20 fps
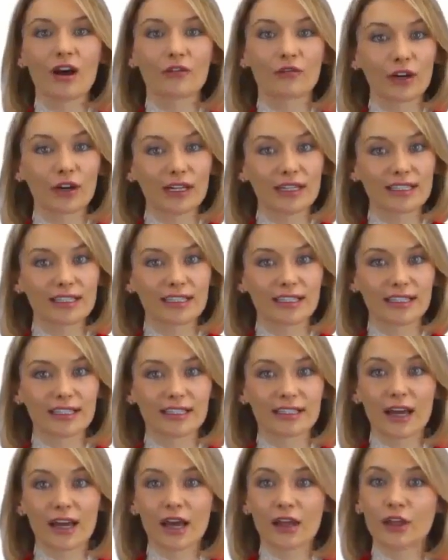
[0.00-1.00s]
For
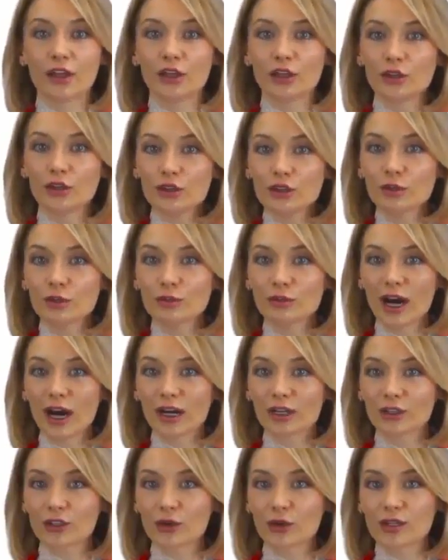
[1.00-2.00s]
instance, the YouTube
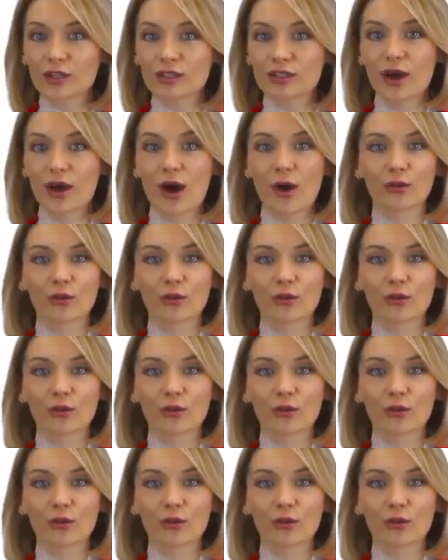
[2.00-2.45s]
Crash Course